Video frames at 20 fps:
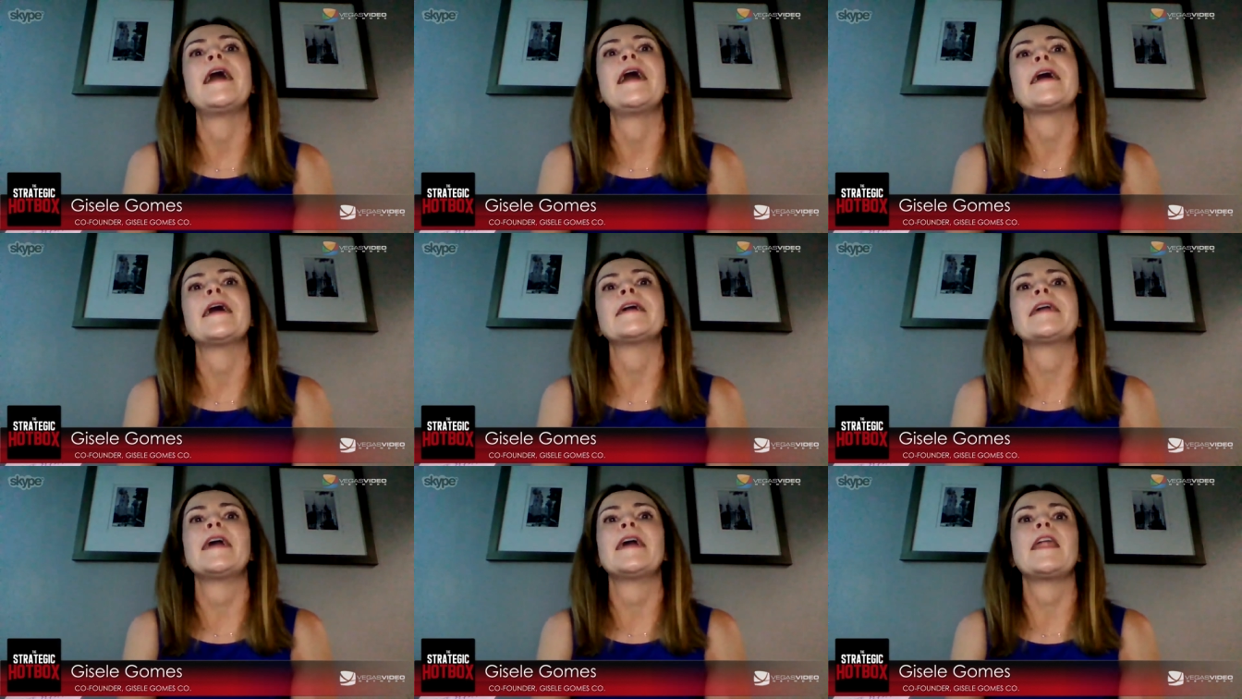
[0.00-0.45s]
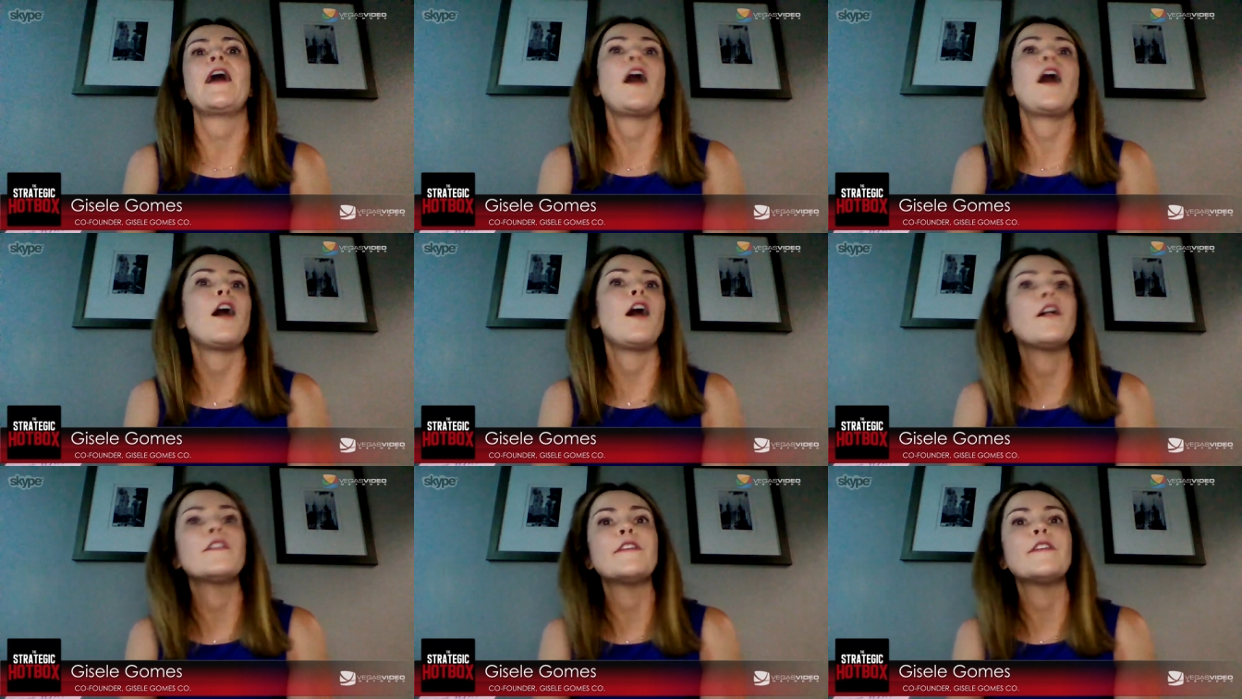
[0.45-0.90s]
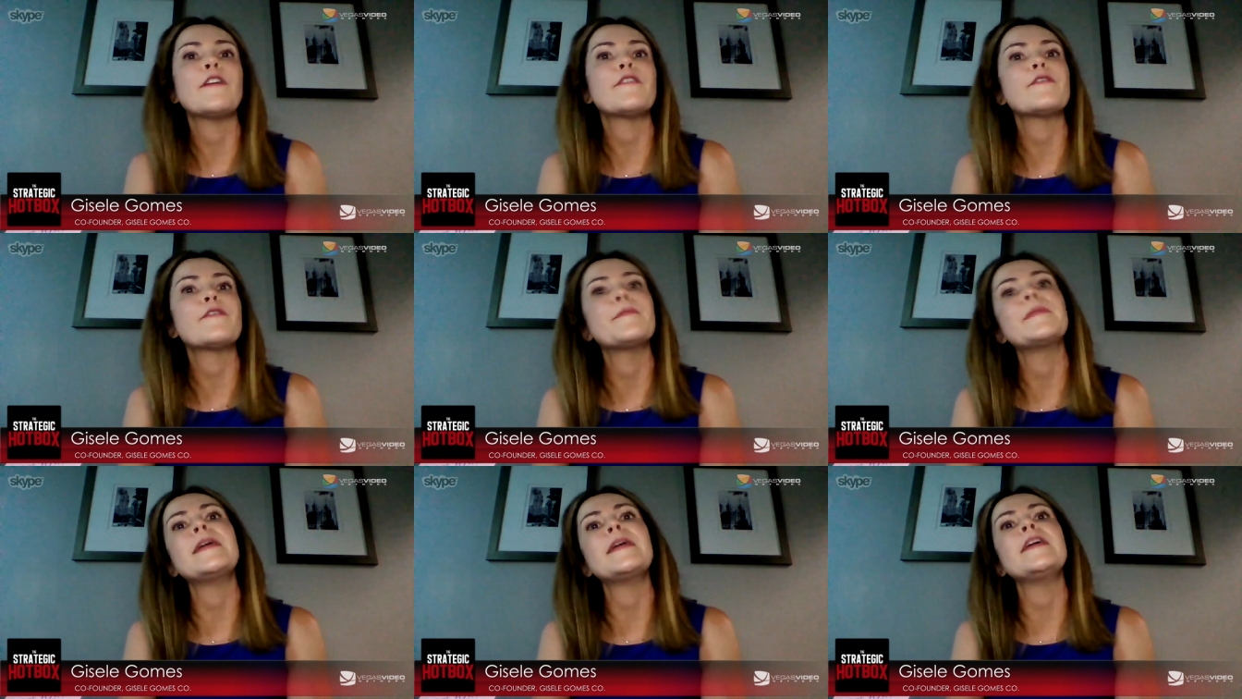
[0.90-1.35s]
uh, get a hold
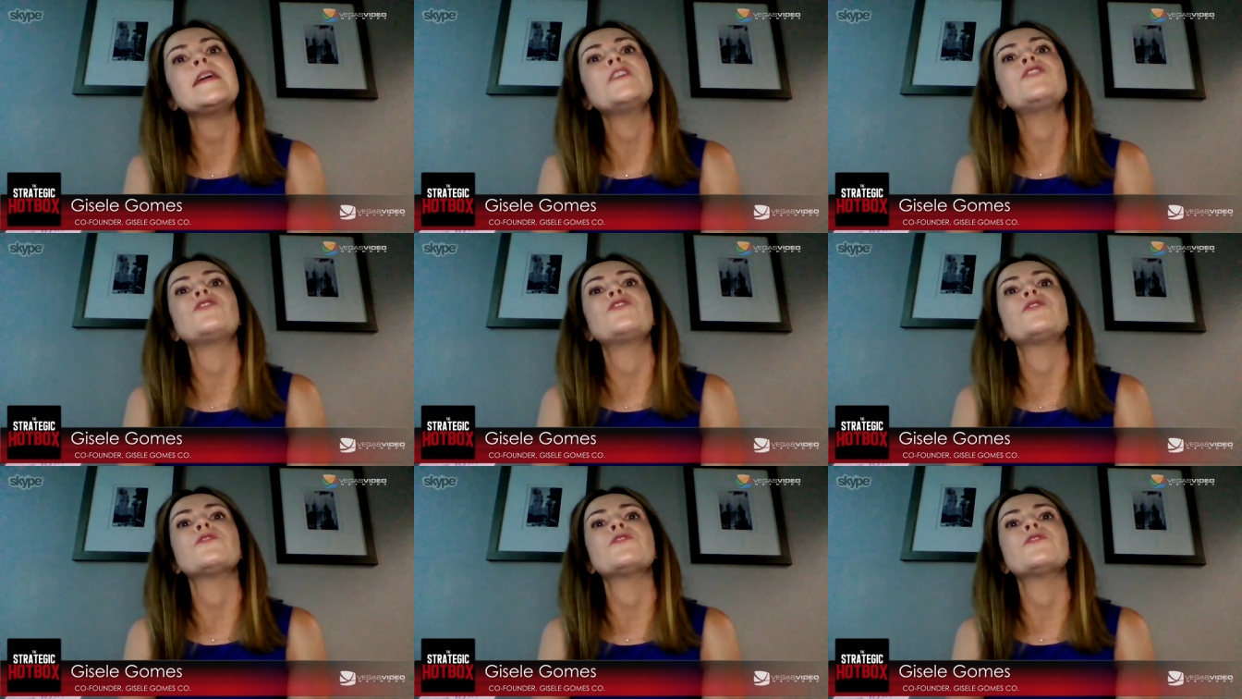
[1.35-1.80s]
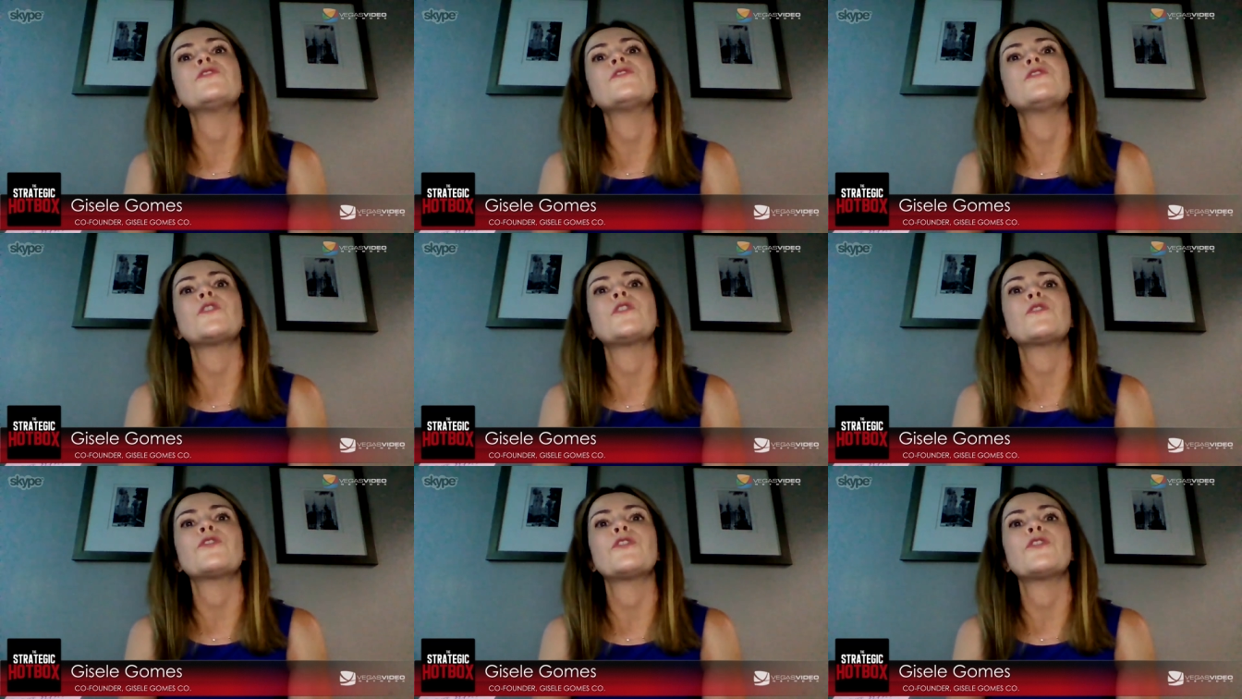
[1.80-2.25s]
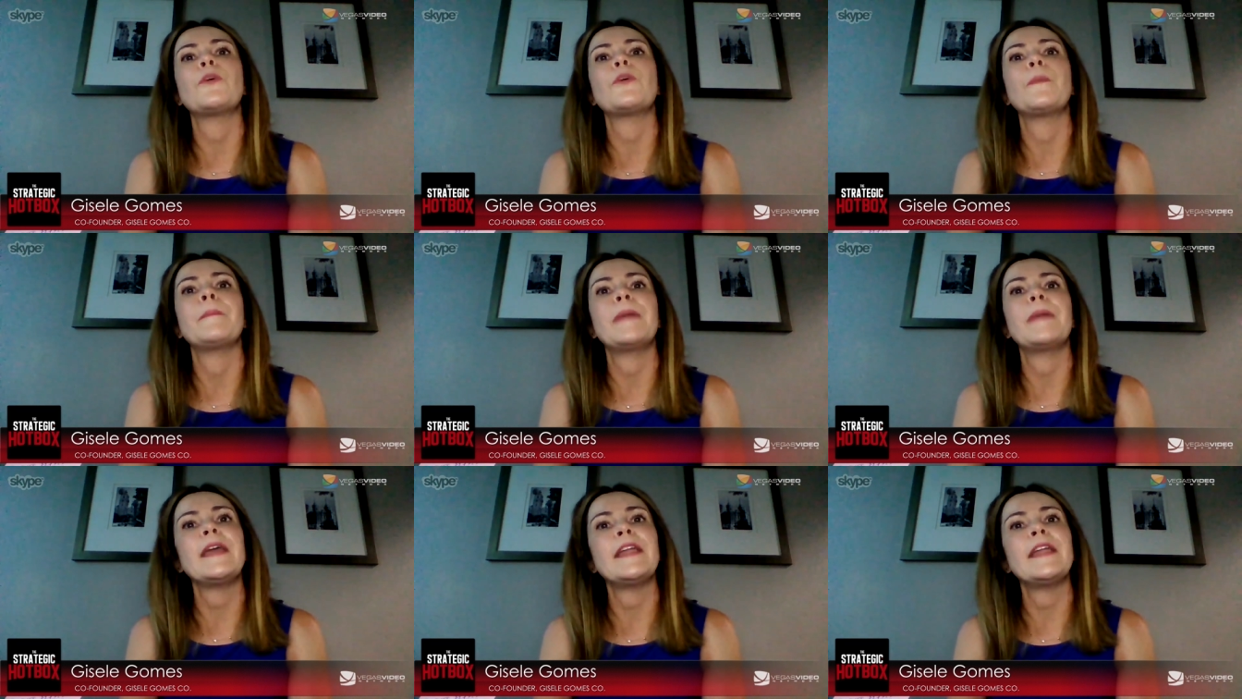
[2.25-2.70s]
of me through social
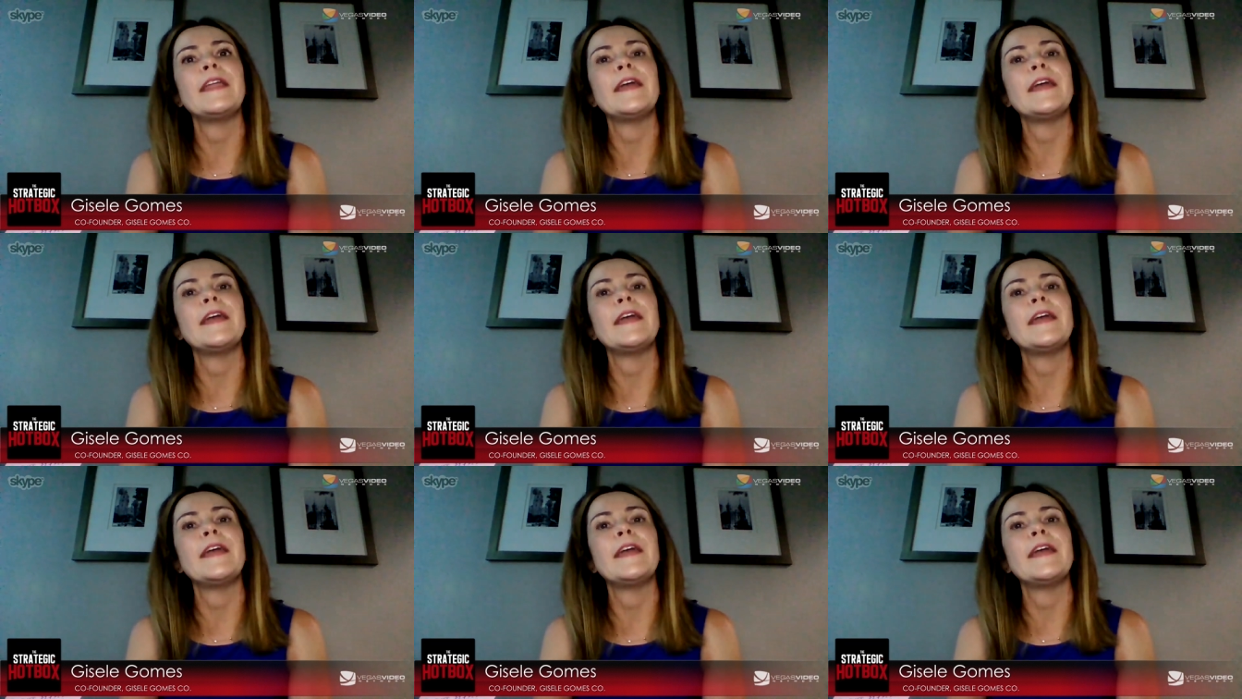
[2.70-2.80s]
media.